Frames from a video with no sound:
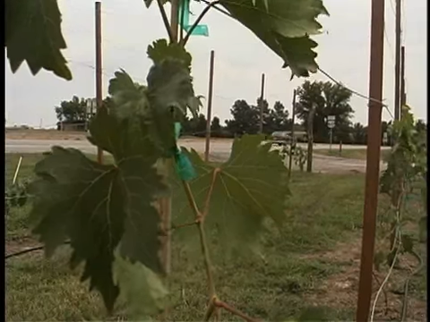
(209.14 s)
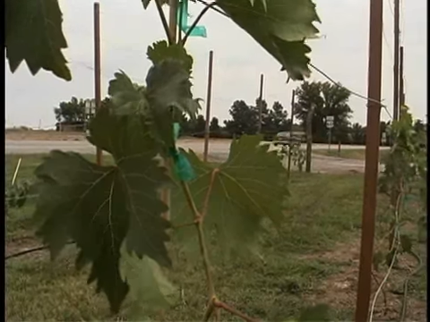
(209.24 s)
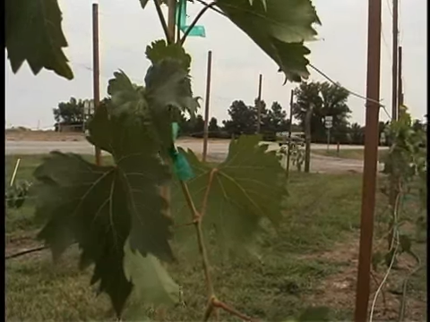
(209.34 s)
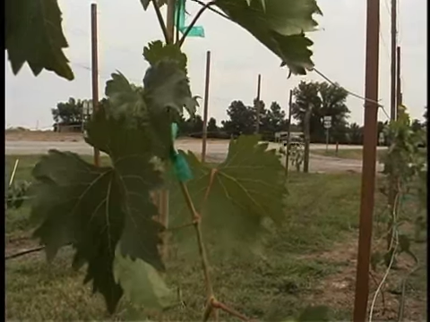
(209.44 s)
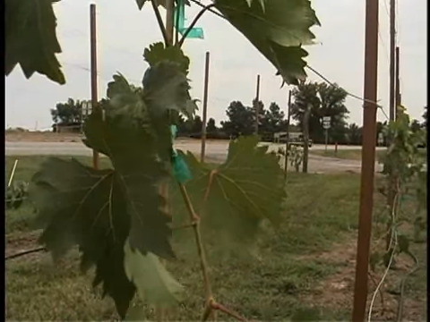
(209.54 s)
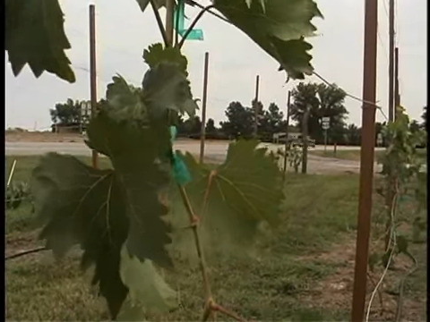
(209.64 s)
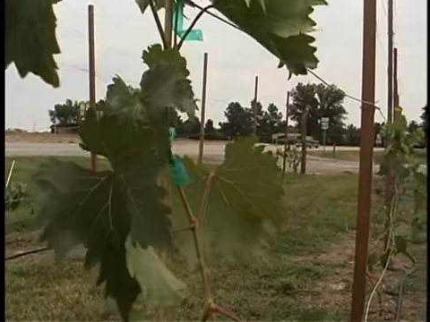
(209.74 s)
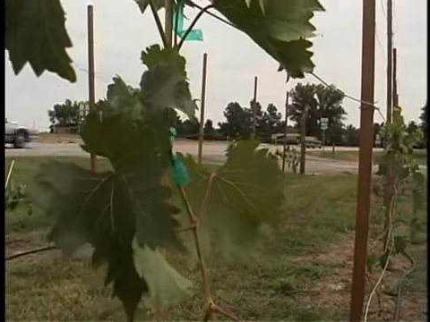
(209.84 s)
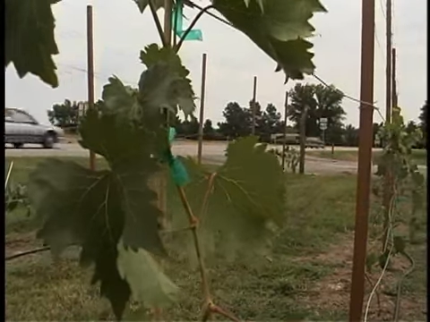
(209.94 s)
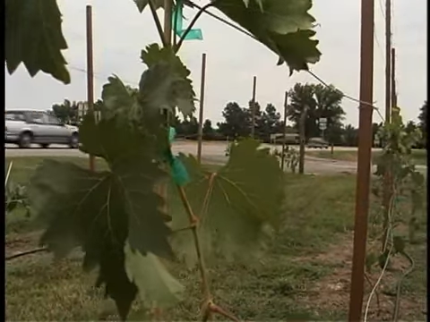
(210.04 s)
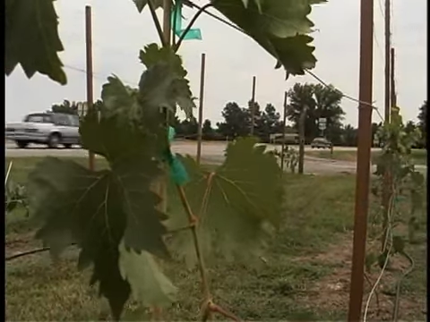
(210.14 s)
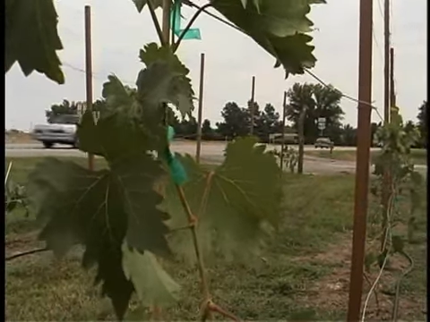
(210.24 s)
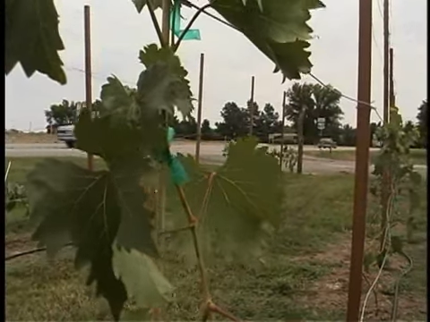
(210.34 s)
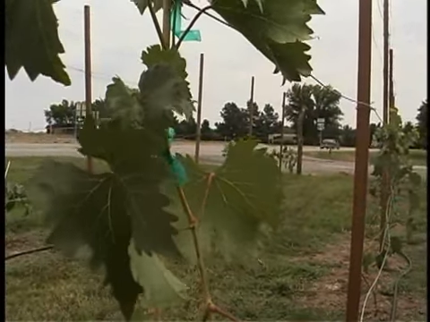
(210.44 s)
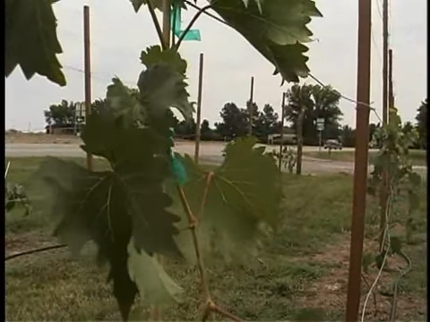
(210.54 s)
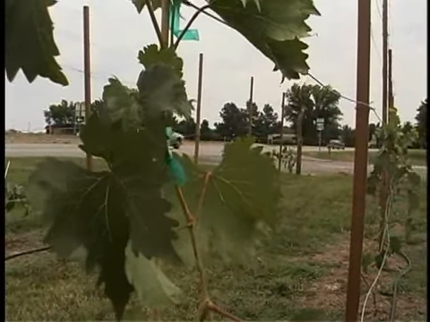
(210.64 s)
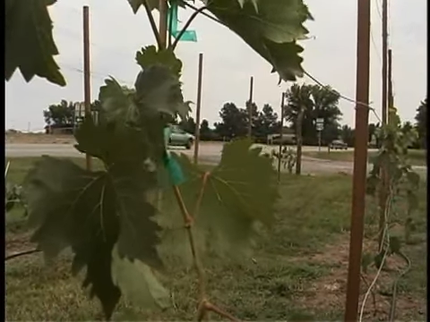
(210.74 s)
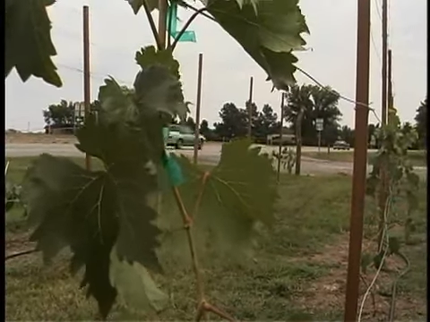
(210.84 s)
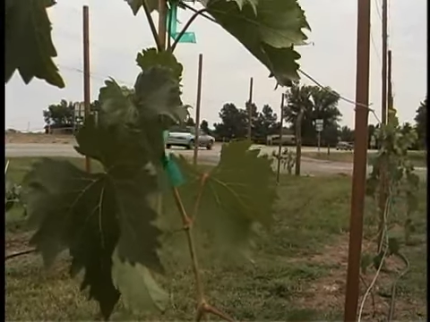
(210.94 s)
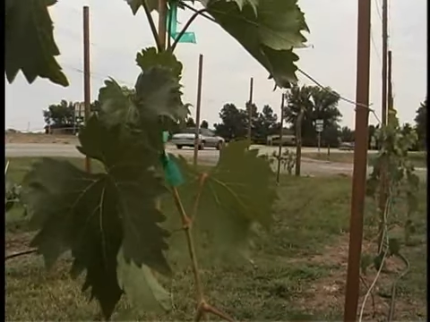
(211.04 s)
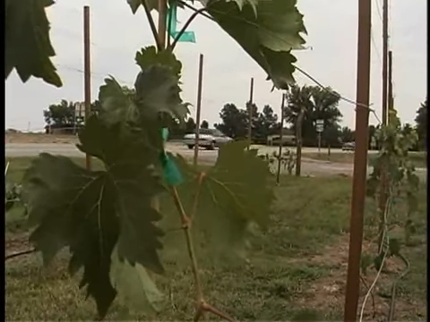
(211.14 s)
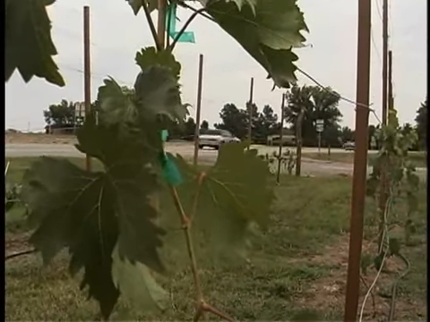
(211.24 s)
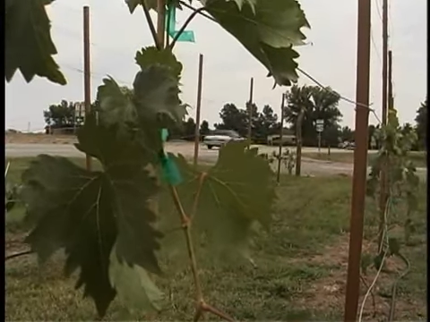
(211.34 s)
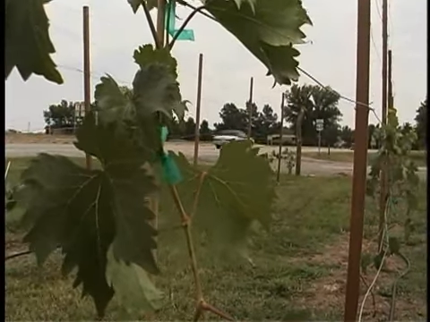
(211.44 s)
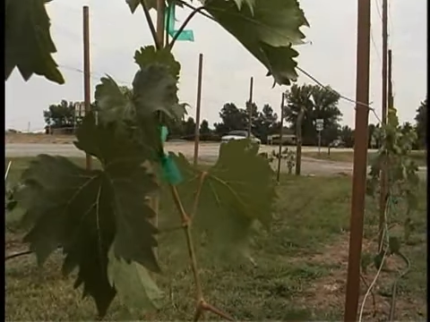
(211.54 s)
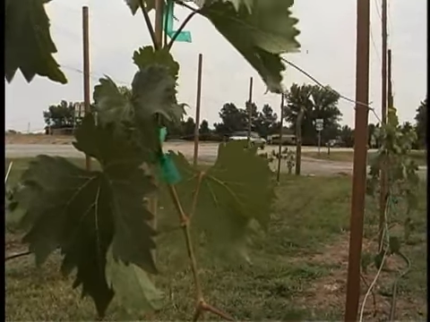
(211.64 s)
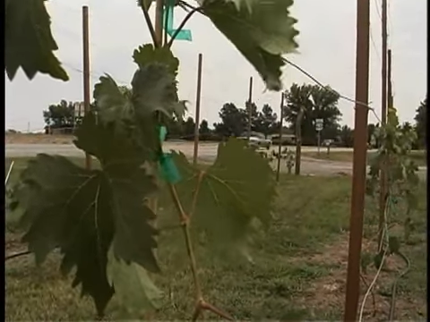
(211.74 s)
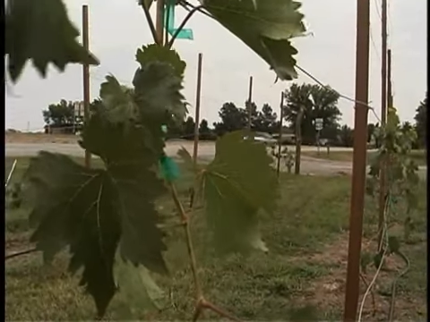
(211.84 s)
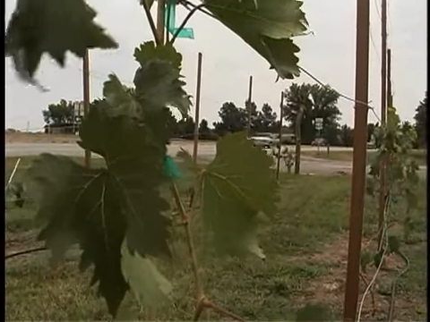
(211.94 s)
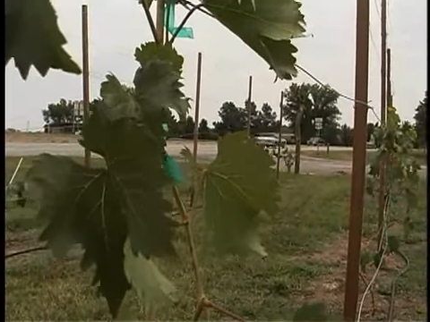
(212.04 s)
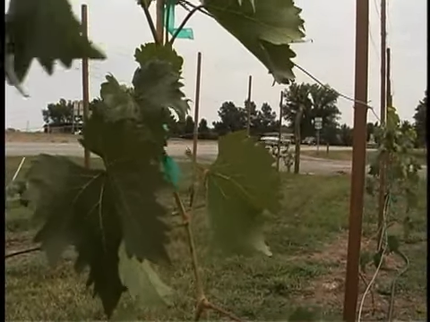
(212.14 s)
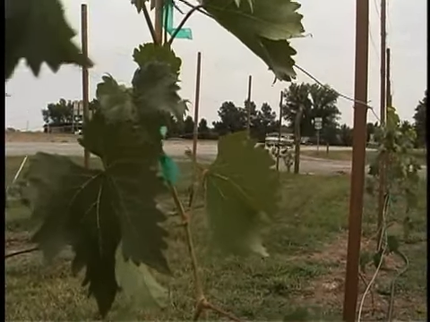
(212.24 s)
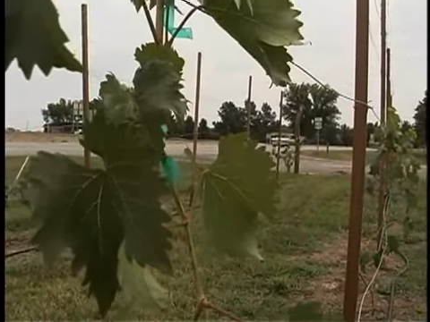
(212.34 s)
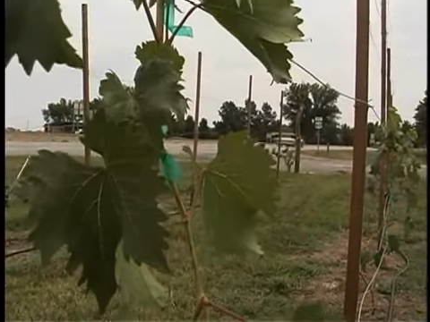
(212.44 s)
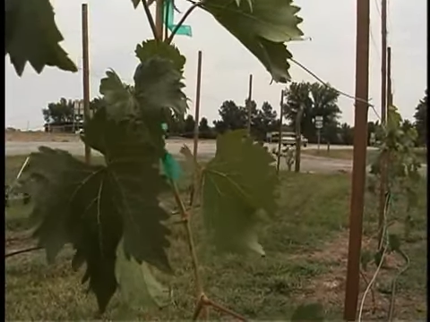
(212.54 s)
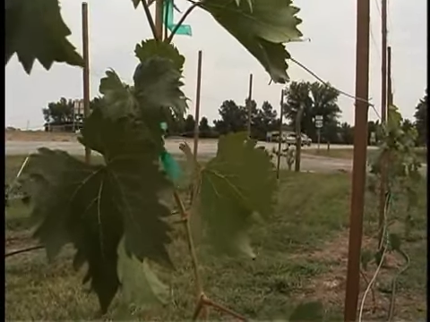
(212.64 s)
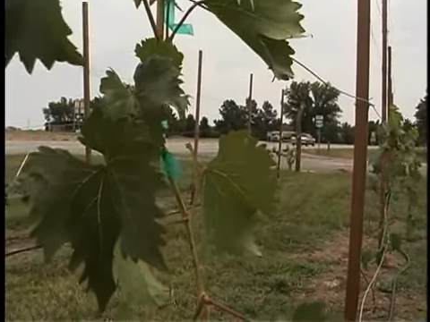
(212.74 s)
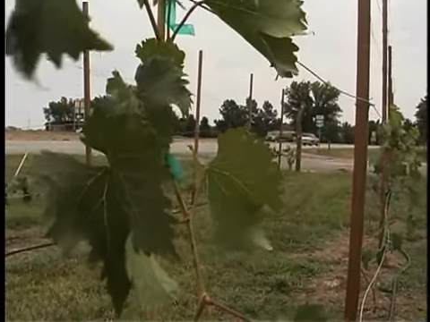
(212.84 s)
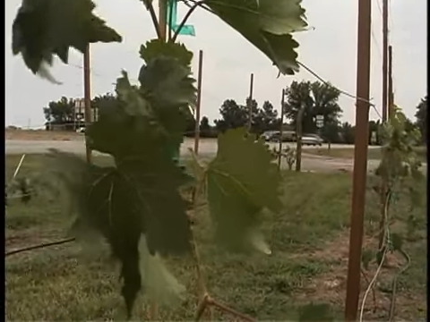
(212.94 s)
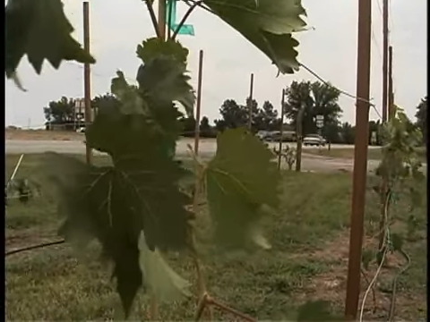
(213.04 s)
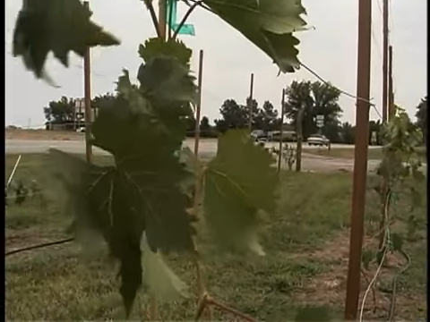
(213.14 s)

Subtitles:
Nobody's mouth can be seen.